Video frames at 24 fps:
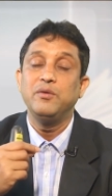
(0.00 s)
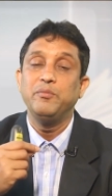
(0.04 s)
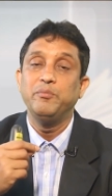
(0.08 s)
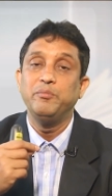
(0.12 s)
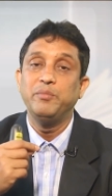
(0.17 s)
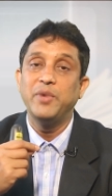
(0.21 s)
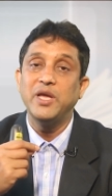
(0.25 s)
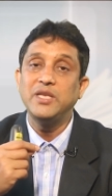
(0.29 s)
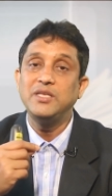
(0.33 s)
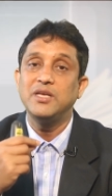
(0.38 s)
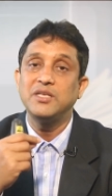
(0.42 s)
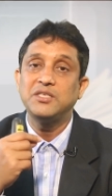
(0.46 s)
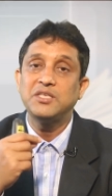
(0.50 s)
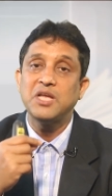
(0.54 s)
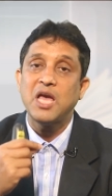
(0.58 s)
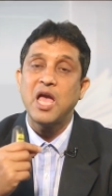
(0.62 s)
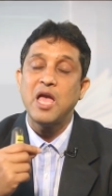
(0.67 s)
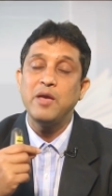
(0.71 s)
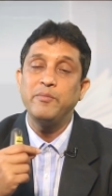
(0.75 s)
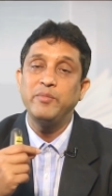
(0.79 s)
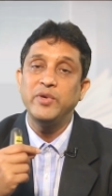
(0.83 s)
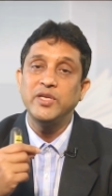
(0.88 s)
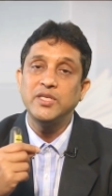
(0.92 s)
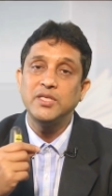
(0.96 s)
many a
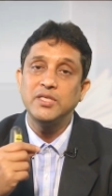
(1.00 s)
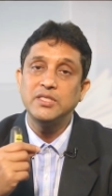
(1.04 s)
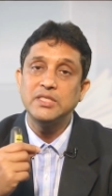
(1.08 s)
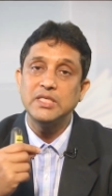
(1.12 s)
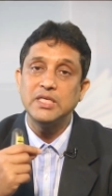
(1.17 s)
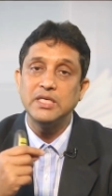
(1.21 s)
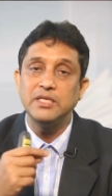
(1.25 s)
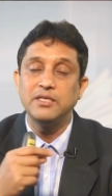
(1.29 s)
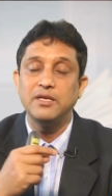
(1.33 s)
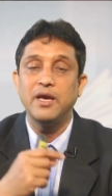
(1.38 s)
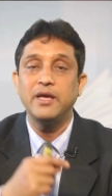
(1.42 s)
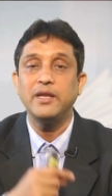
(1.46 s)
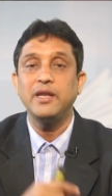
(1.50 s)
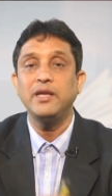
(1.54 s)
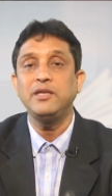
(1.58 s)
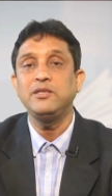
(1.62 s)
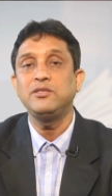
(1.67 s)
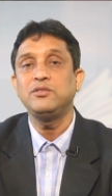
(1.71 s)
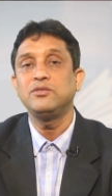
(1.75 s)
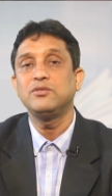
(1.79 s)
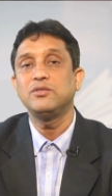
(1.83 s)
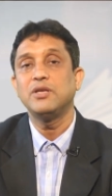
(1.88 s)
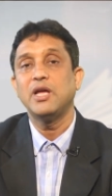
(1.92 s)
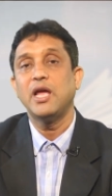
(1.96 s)
time it is
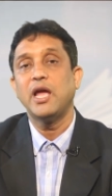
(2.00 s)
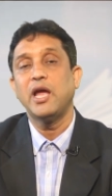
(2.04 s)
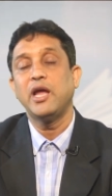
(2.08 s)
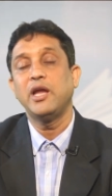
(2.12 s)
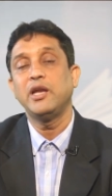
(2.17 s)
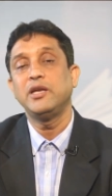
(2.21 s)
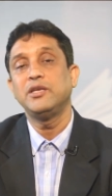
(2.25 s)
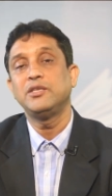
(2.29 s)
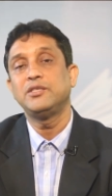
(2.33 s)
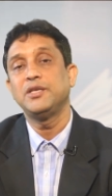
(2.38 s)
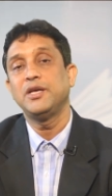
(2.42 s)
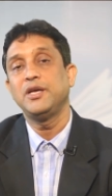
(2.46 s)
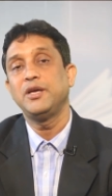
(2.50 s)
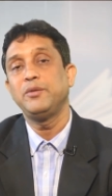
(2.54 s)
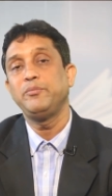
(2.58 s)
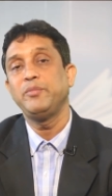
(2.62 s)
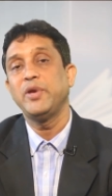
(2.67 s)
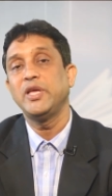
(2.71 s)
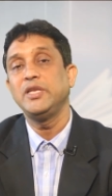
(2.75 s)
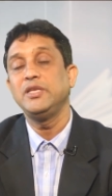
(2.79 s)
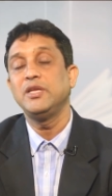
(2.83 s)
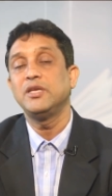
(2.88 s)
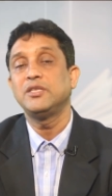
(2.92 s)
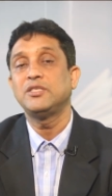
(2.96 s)
inherent, and
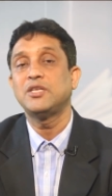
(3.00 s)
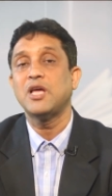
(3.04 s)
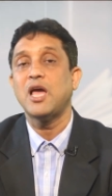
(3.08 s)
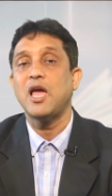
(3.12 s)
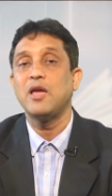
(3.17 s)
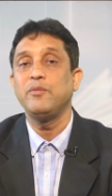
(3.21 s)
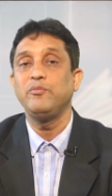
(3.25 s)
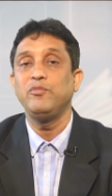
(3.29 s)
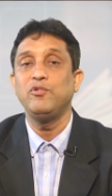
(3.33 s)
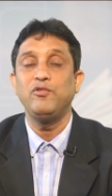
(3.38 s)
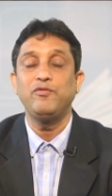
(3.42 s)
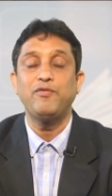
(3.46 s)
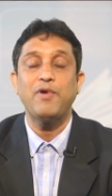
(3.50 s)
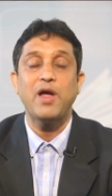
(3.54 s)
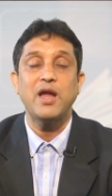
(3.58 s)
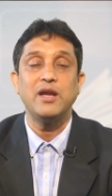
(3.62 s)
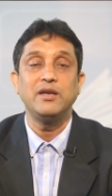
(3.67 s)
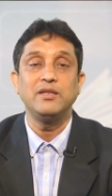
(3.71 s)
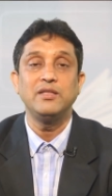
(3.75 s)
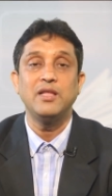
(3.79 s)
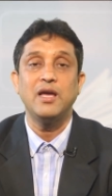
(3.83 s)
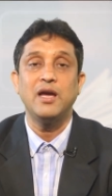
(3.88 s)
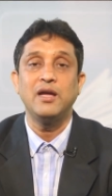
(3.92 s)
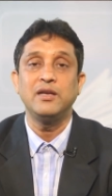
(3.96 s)
many a time you will
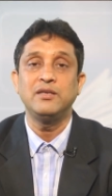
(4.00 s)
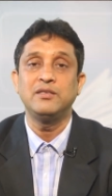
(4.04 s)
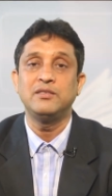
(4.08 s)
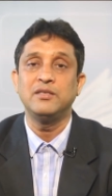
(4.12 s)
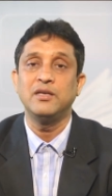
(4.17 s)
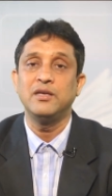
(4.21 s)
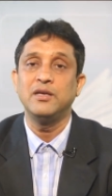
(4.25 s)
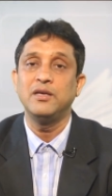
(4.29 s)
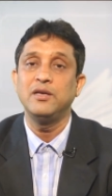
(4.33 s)
find that